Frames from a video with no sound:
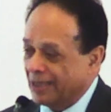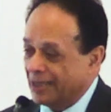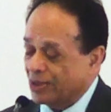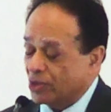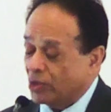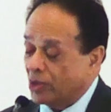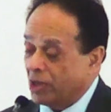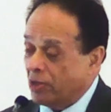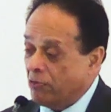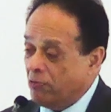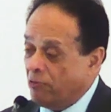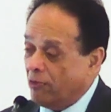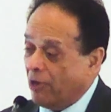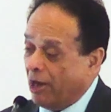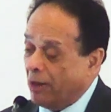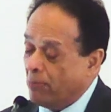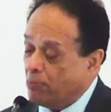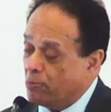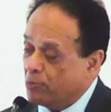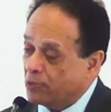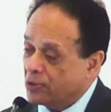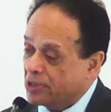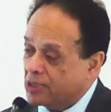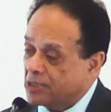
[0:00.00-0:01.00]

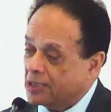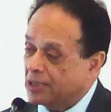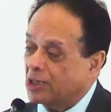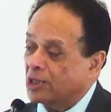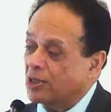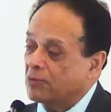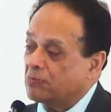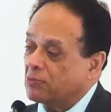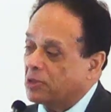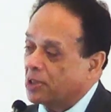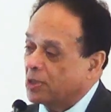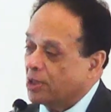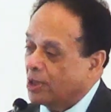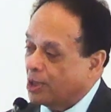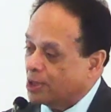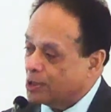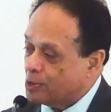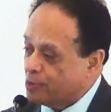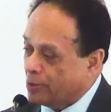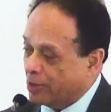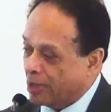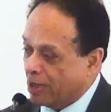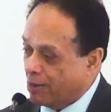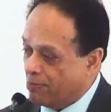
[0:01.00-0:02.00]
25% of that
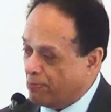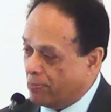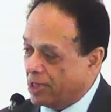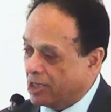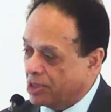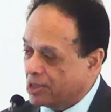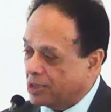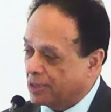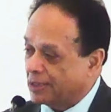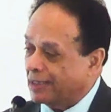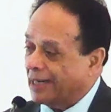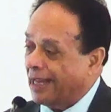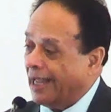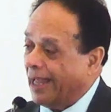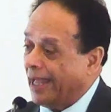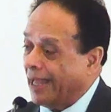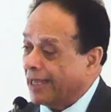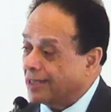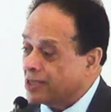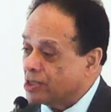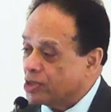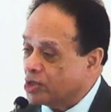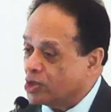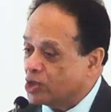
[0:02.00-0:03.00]
hospital patient
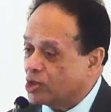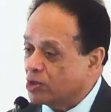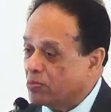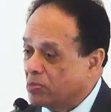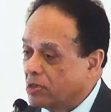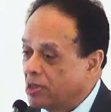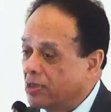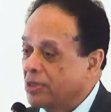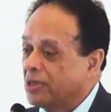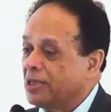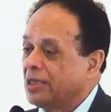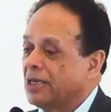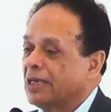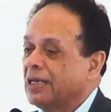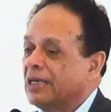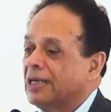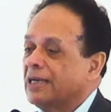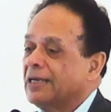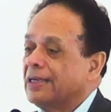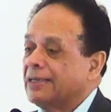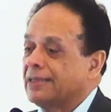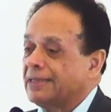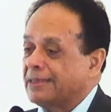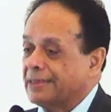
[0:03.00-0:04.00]
has to be
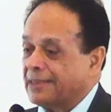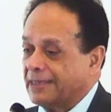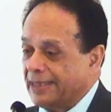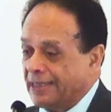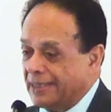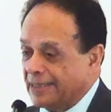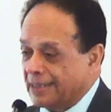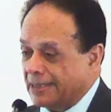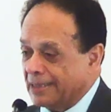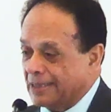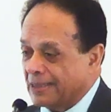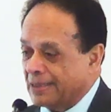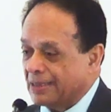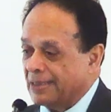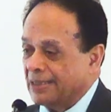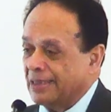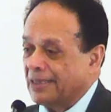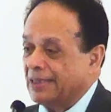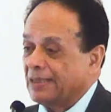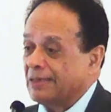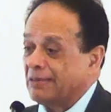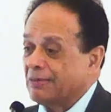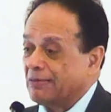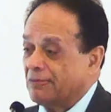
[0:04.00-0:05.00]
treated
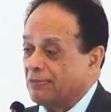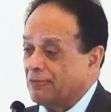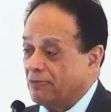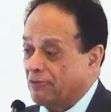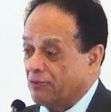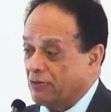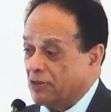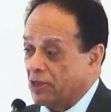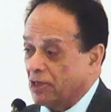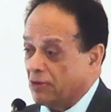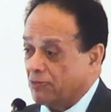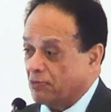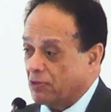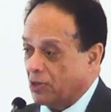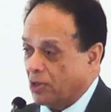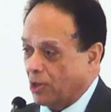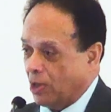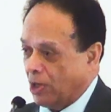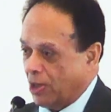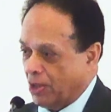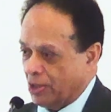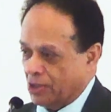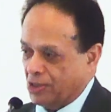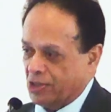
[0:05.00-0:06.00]
free of
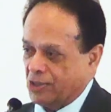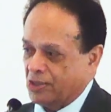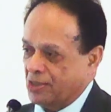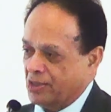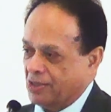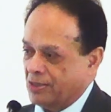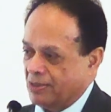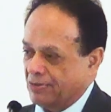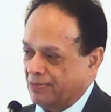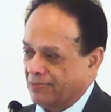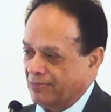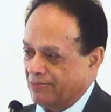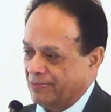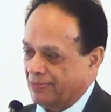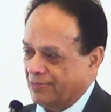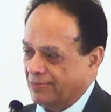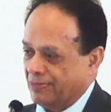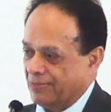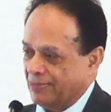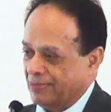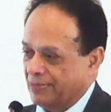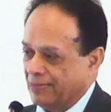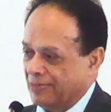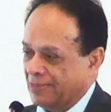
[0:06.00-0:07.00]
cost.
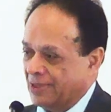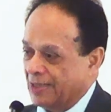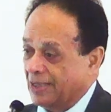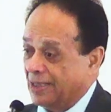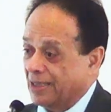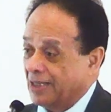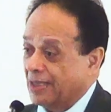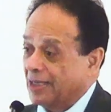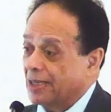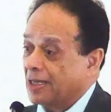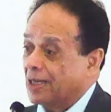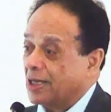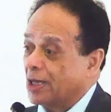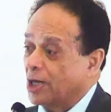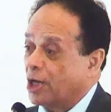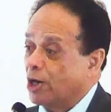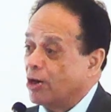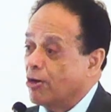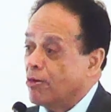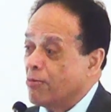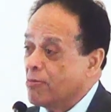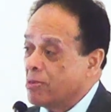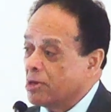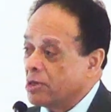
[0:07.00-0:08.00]

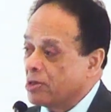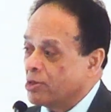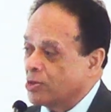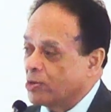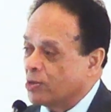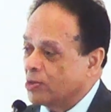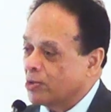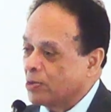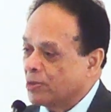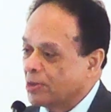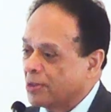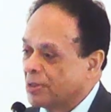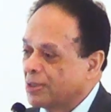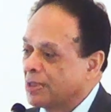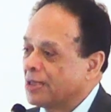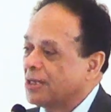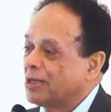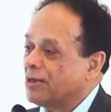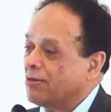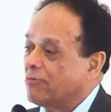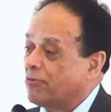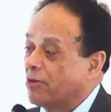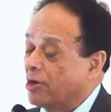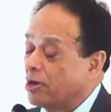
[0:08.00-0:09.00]
Government rule,
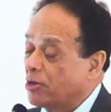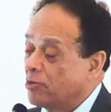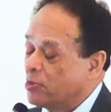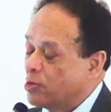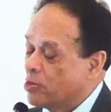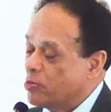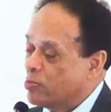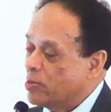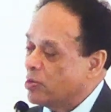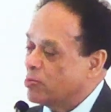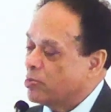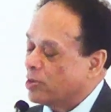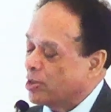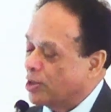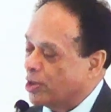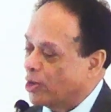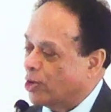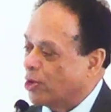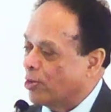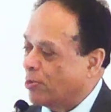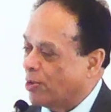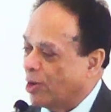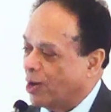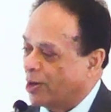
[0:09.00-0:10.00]
very few people
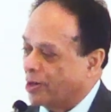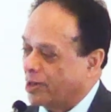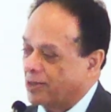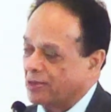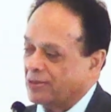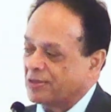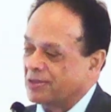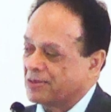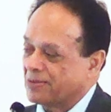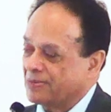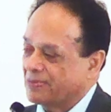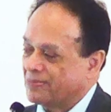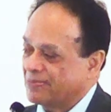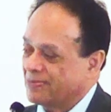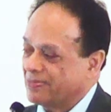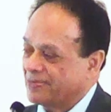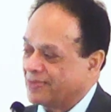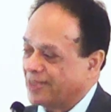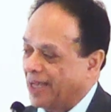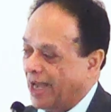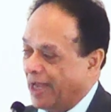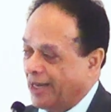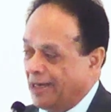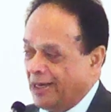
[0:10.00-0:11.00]
know about it.
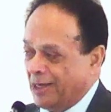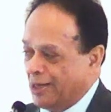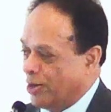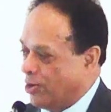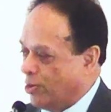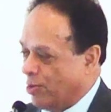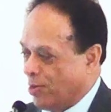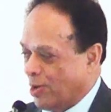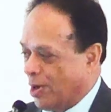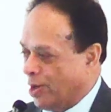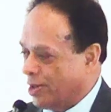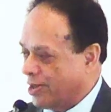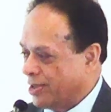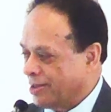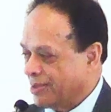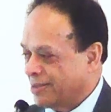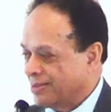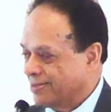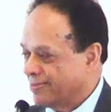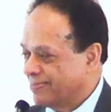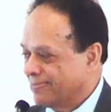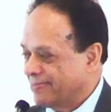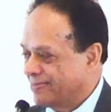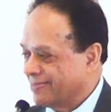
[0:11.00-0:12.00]
I didn't know about it.
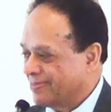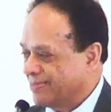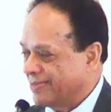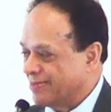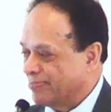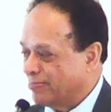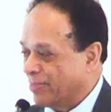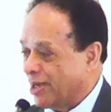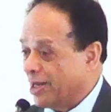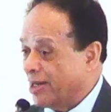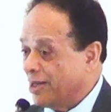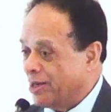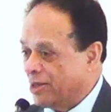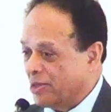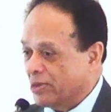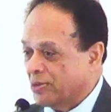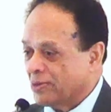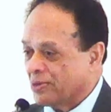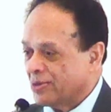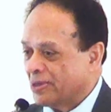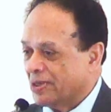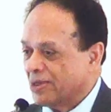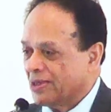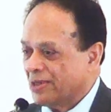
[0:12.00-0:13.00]
Mind
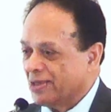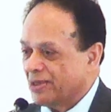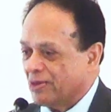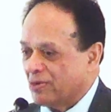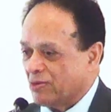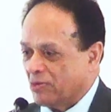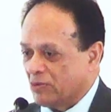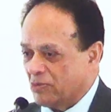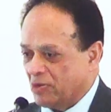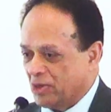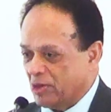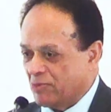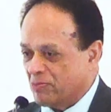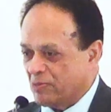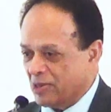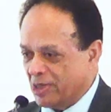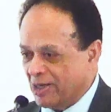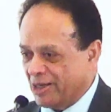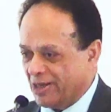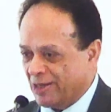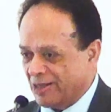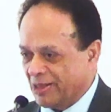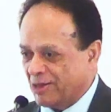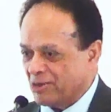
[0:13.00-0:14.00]
you, we have
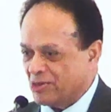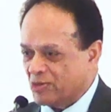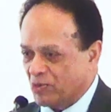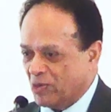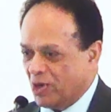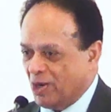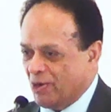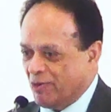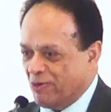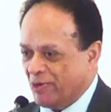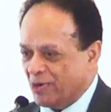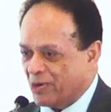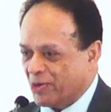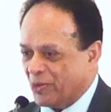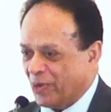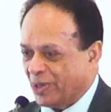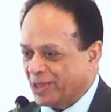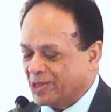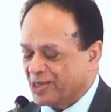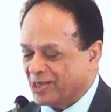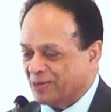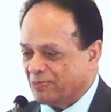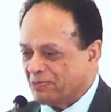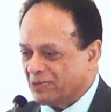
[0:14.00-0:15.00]
been in this world for
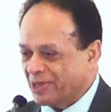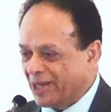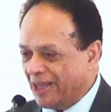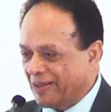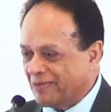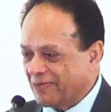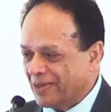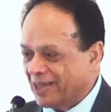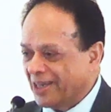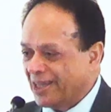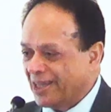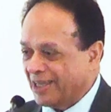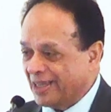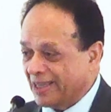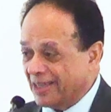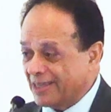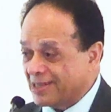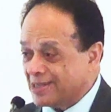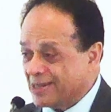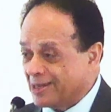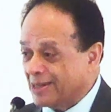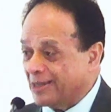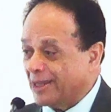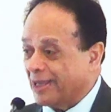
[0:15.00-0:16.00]
quite some time.
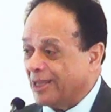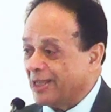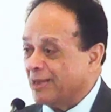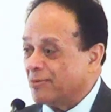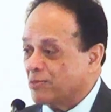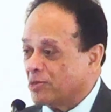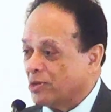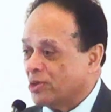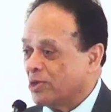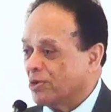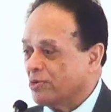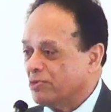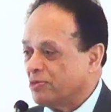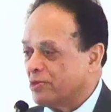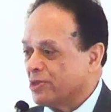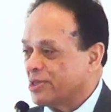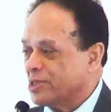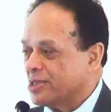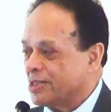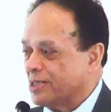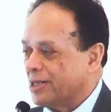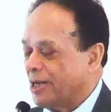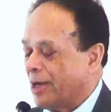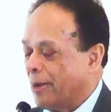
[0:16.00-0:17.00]
Yesterday I came to know
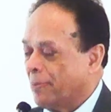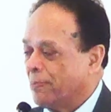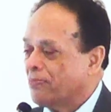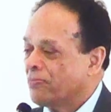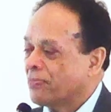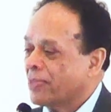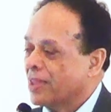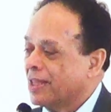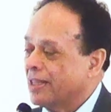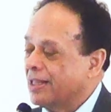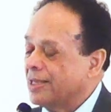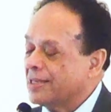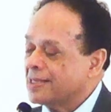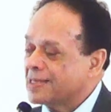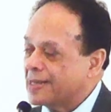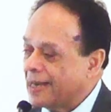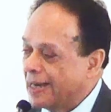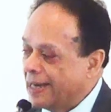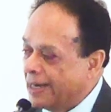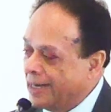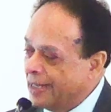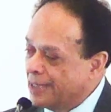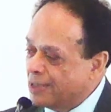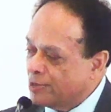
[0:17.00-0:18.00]
first time. This
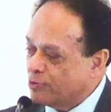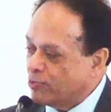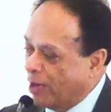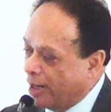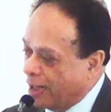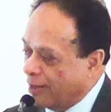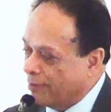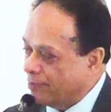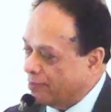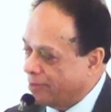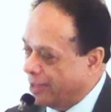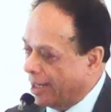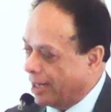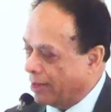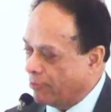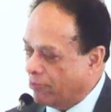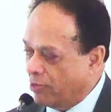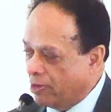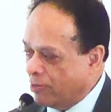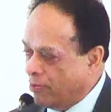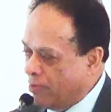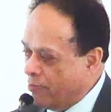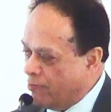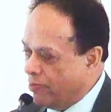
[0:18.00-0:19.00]
lady is one of that,
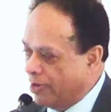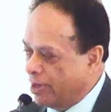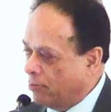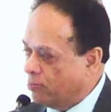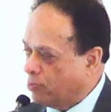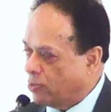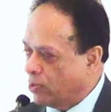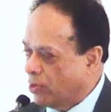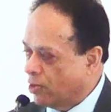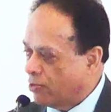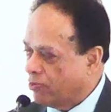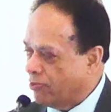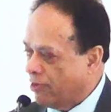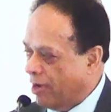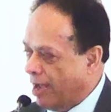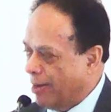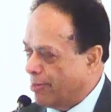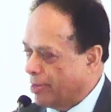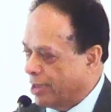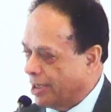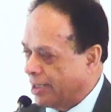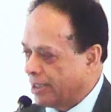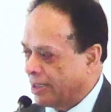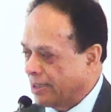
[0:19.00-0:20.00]
from a very poor
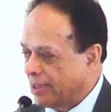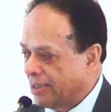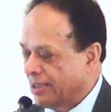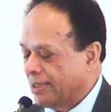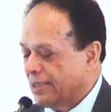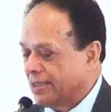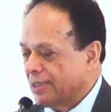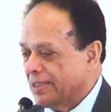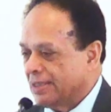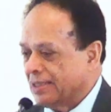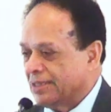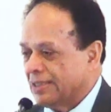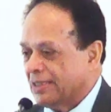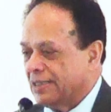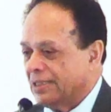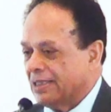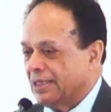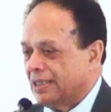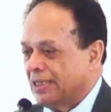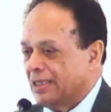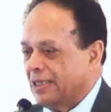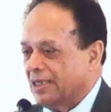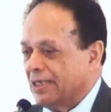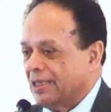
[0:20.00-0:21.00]
family.
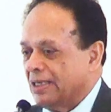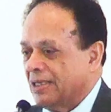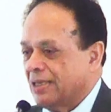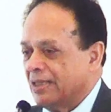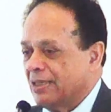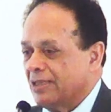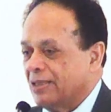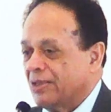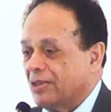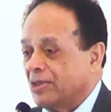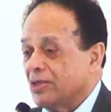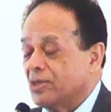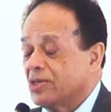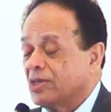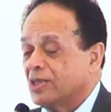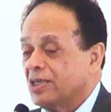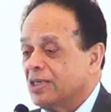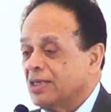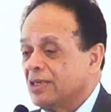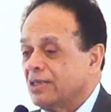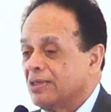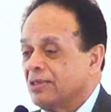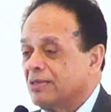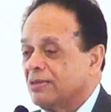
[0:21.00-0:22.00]

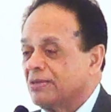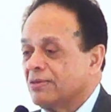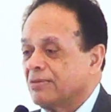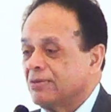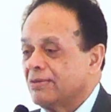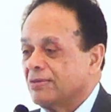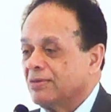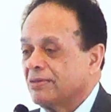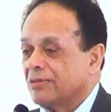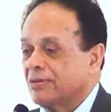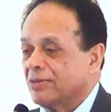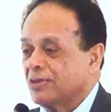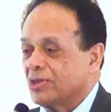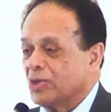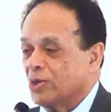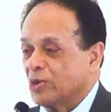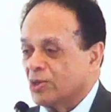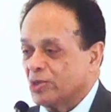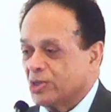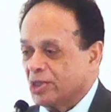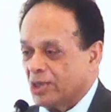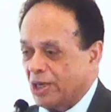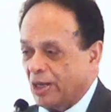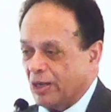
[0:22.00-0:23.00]
She
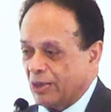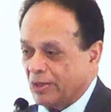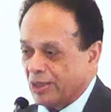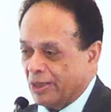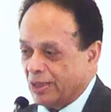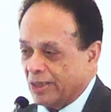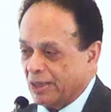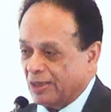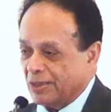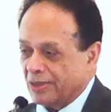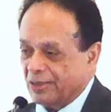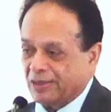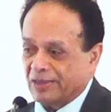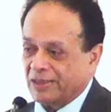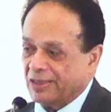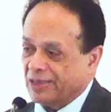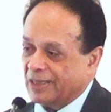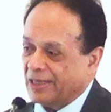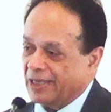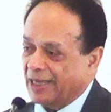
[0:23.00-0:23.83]
told Sharda